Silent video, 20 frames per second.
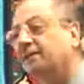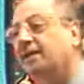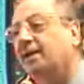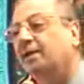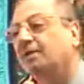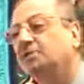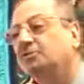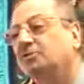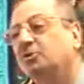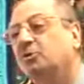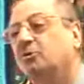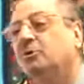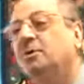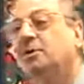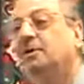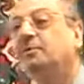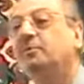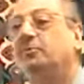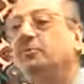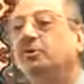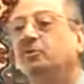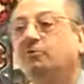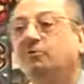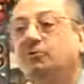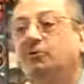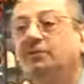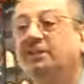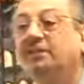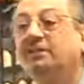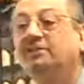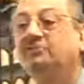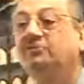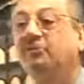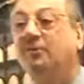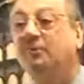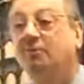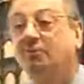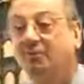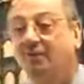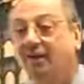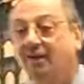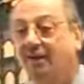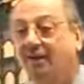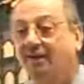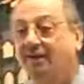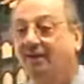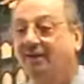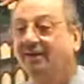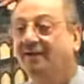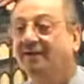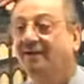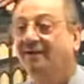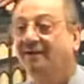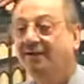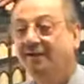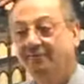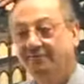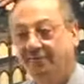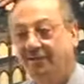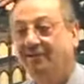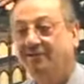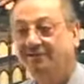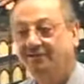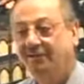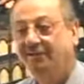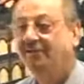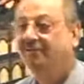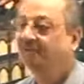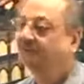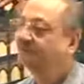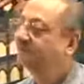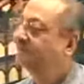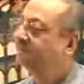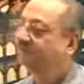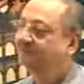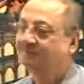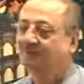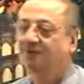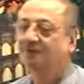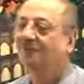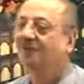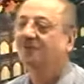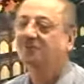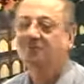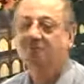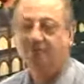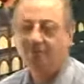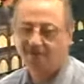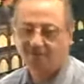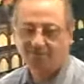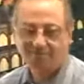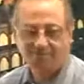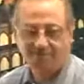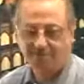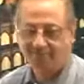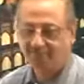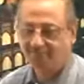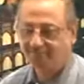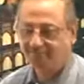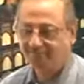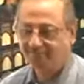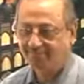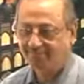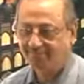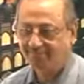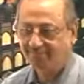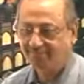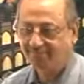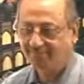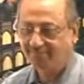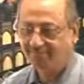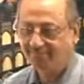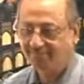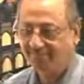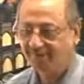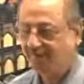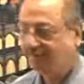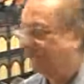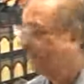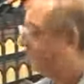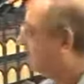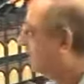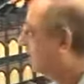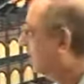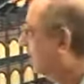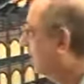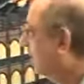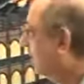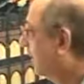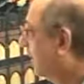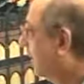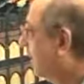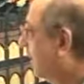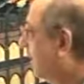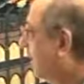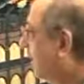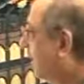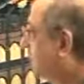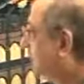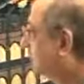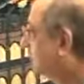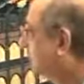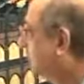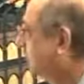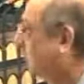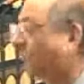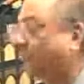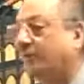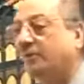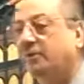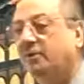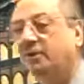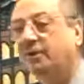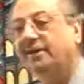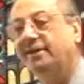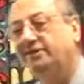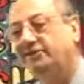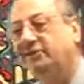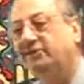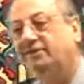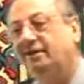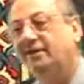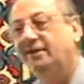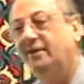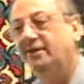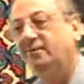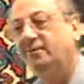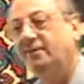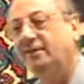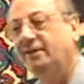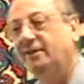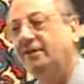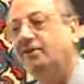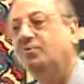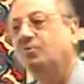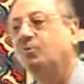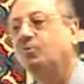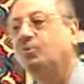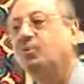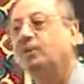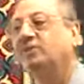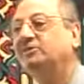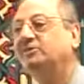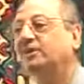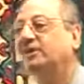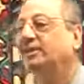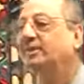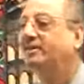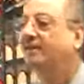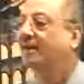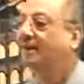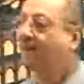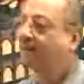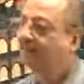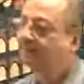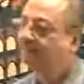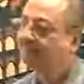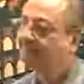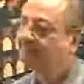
there are so many beautiful things from Quran. If I'll tell you, you are going to love them. Okay. So, is it clear, brother? What is inna?